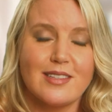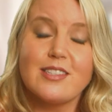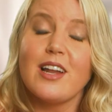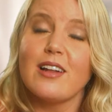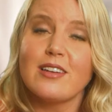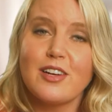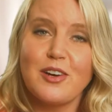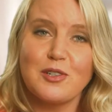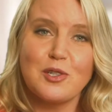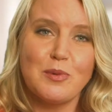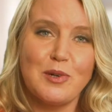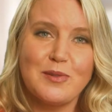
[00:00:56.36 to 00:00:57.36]
It's
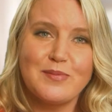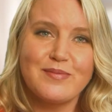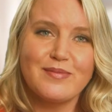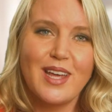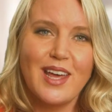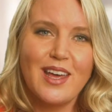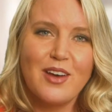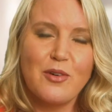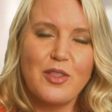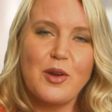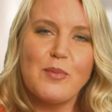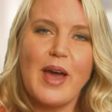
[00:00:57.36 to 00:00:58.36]
non-negotiable.
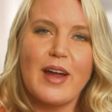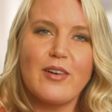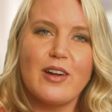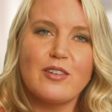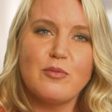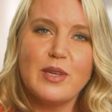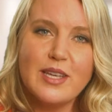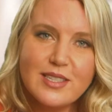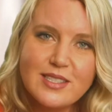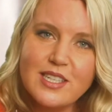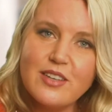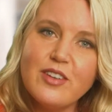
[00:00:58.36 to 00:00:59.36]
With our background of being in
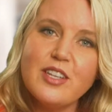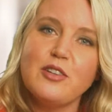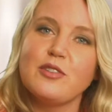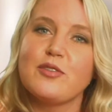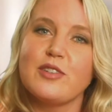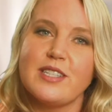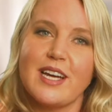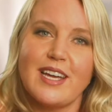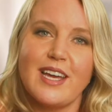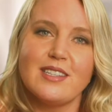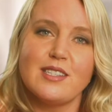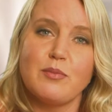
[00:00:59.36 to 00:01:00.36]
TV news for
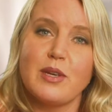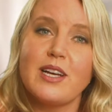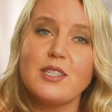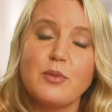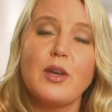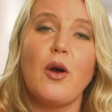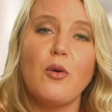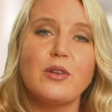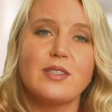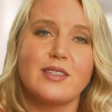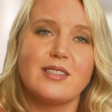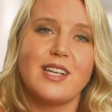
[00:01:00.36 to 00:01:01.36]
decades and because we own a
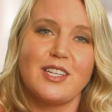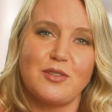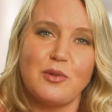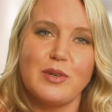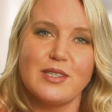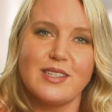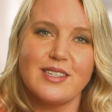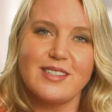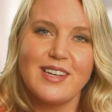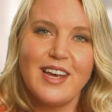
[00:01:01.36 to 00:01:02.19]
successful business,